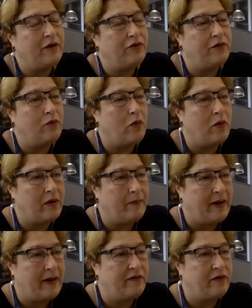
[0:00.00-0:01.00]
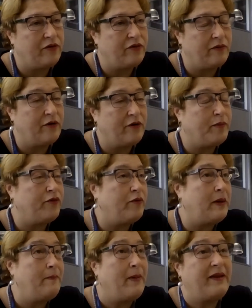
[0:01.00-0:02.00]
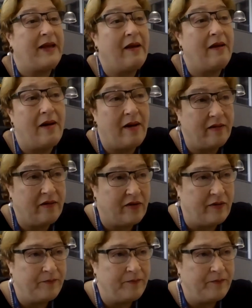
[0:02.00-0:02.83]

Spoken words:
to the workplace as soon as possible, but they can't